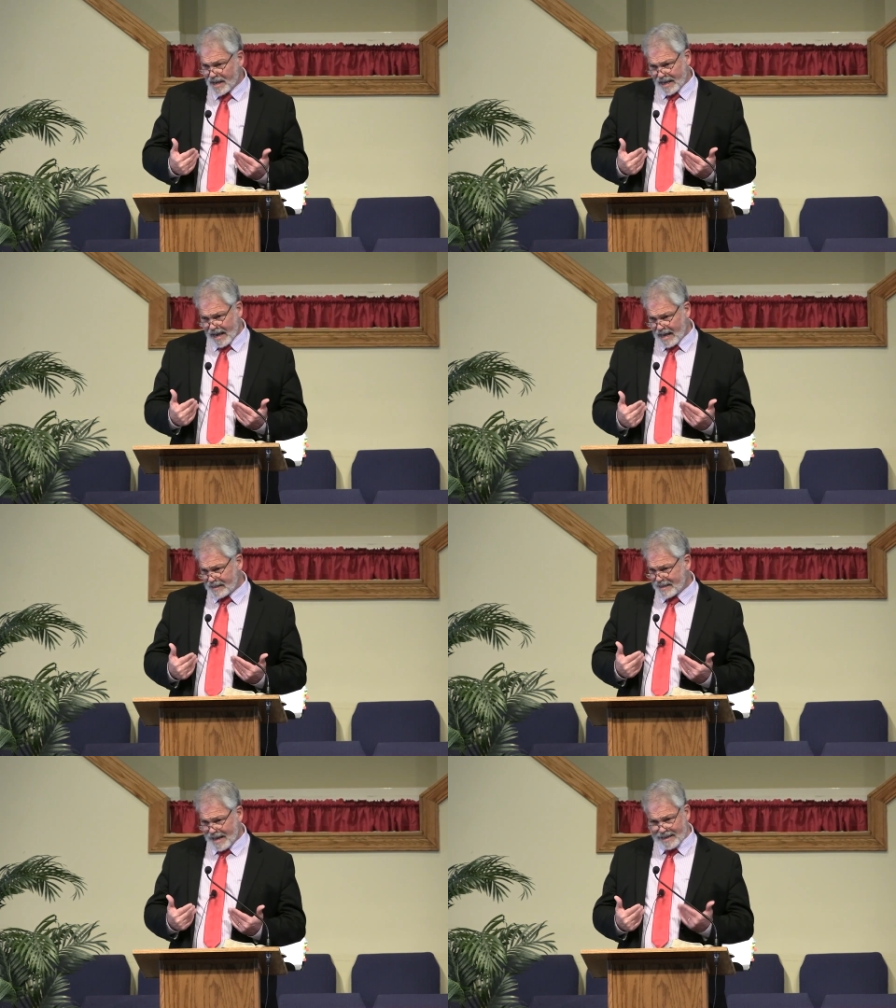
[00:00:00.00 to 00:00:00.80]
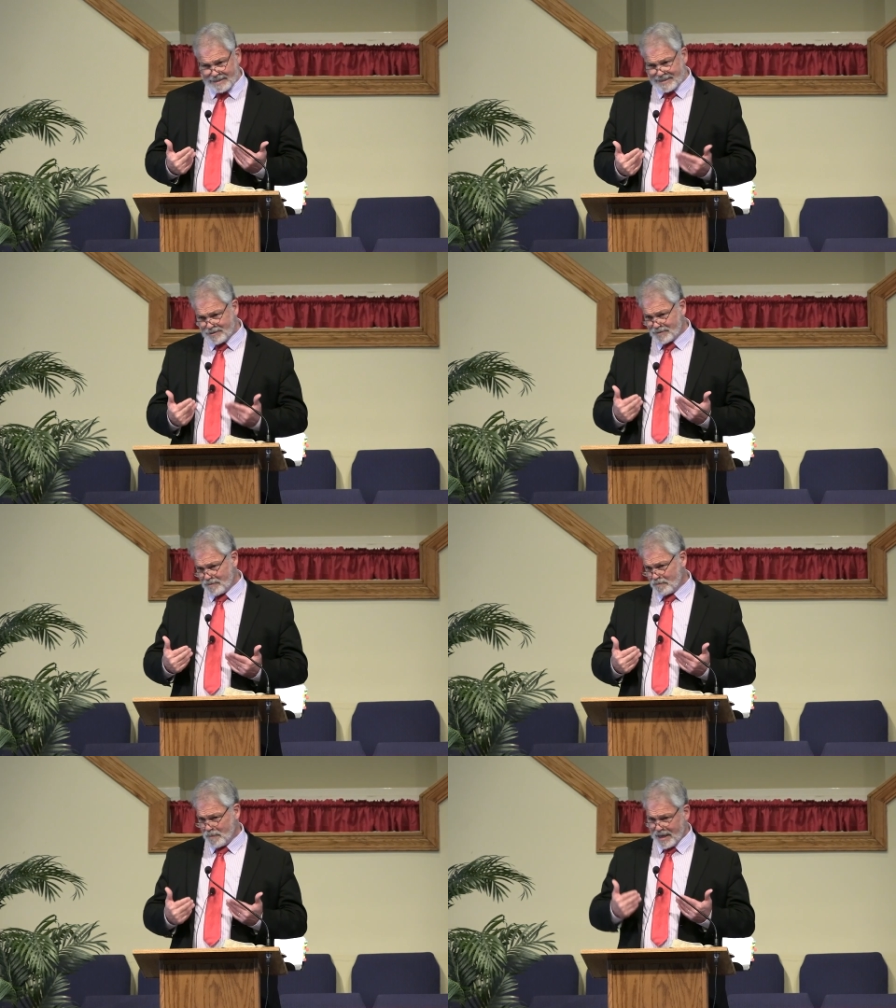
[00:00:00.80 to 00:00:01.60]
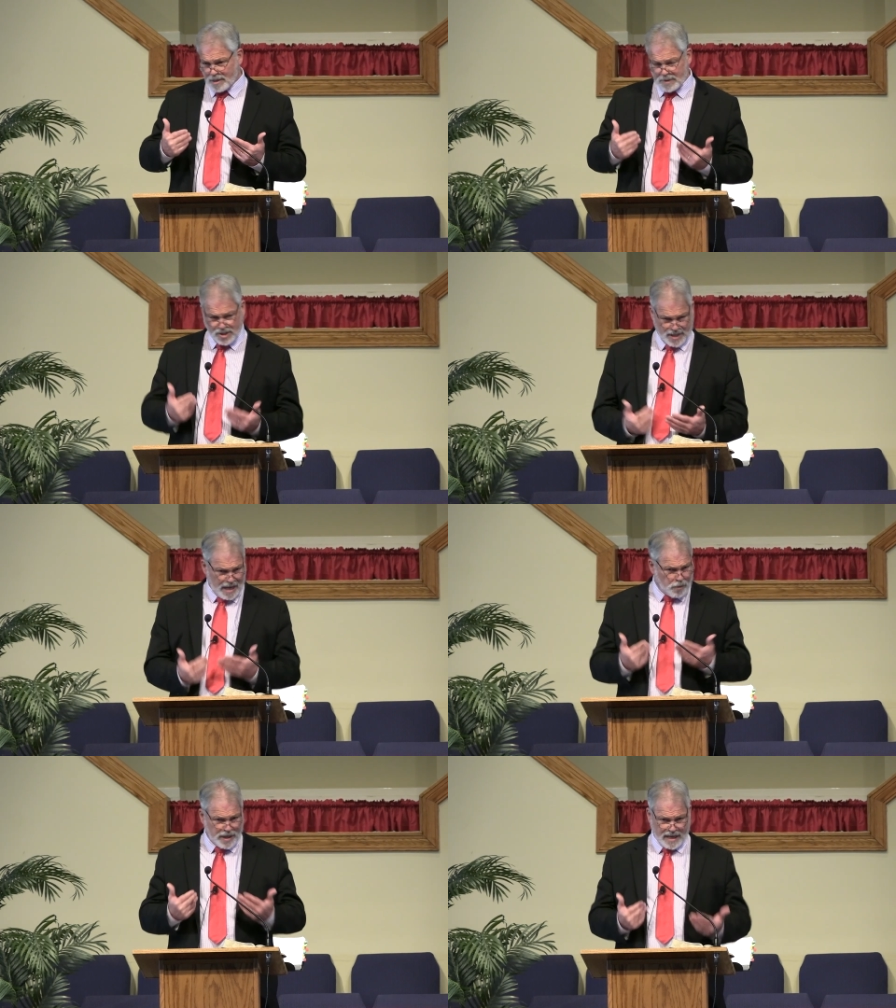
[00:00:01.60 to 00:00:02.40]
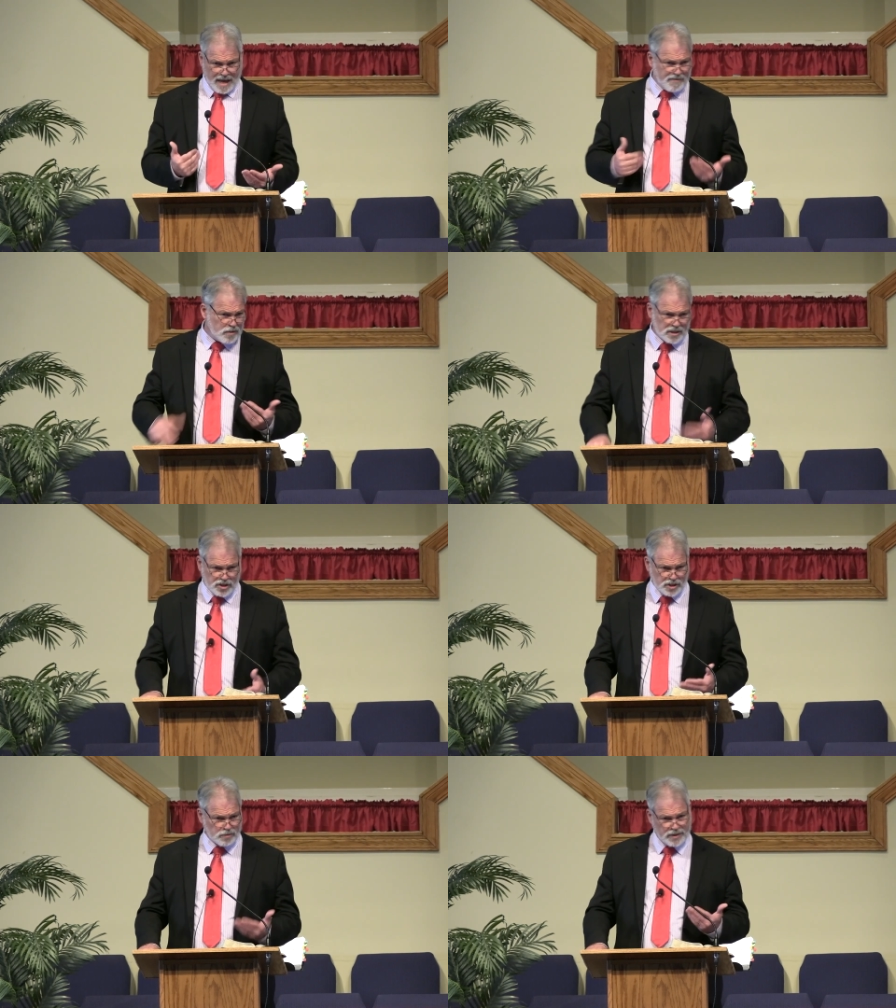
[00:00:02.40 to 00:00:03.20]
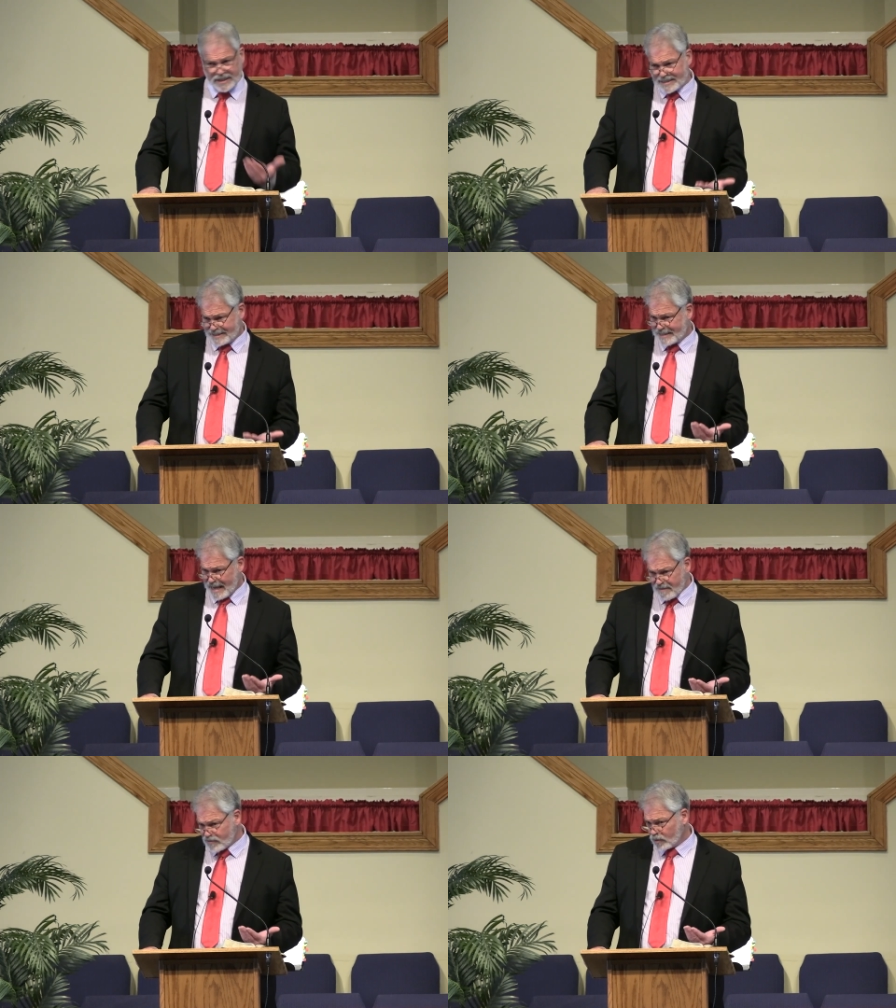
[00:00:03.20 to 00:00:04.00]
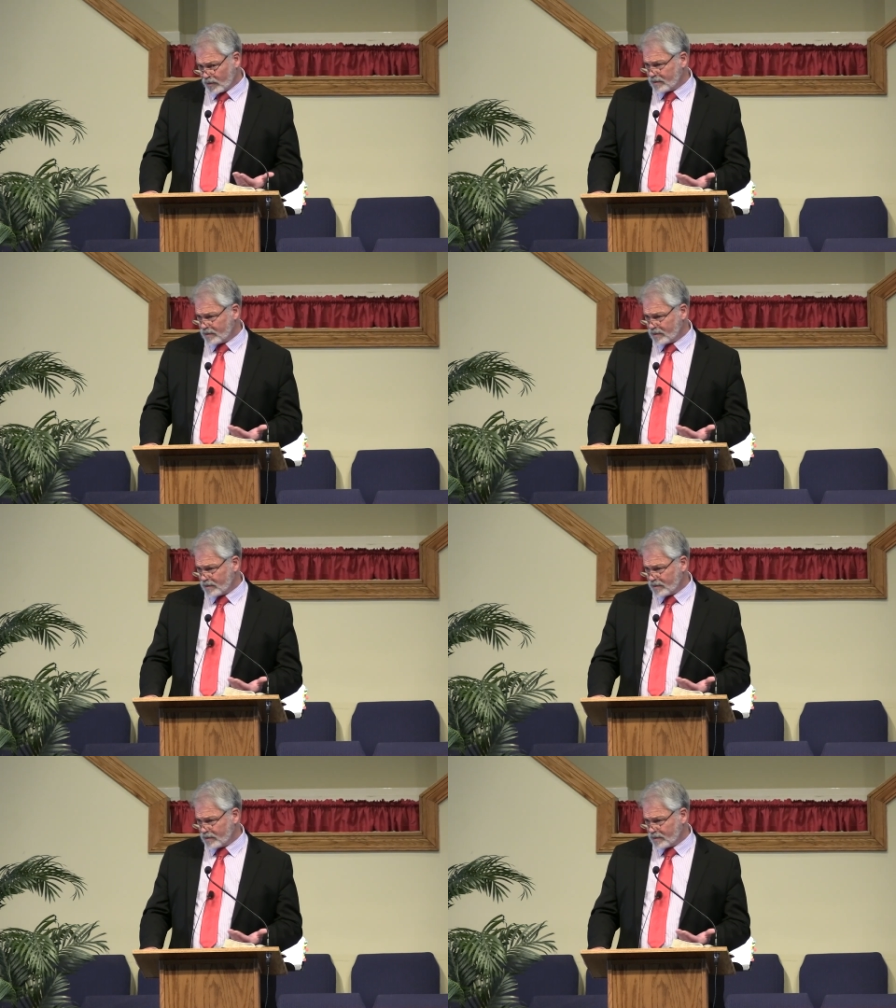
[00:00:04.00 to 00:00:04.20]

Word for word: God, God didn't make a mistake when He gave you the children He gave you.